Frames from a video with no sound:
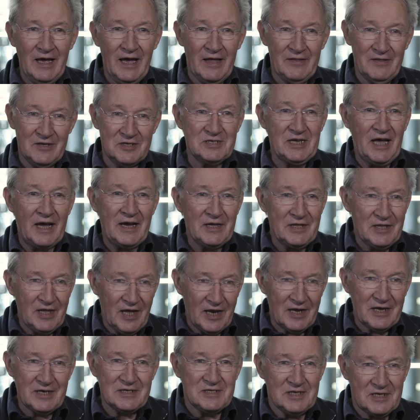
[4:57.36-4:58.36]
and the
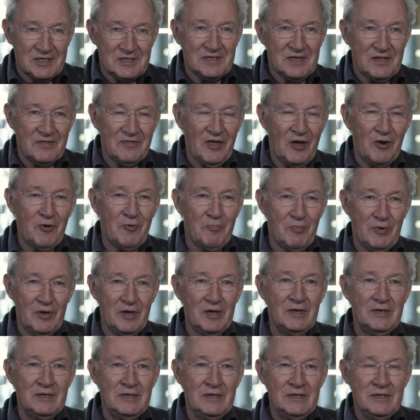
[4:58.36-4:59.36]
psychedelic assisted
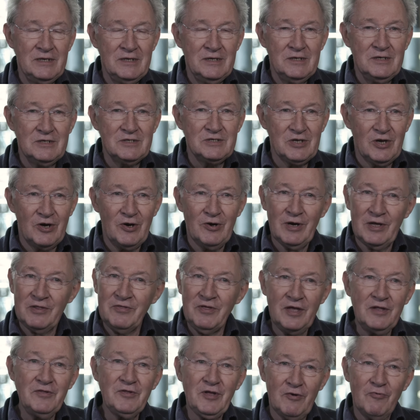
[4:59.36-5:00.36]
therapy. So I
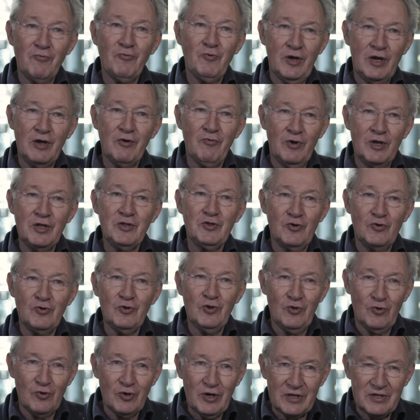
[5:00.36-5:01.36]
think that we
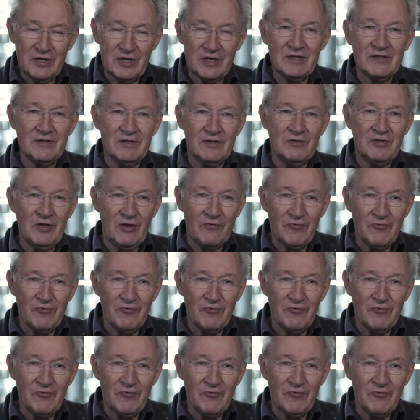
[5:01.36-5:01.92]
do look at it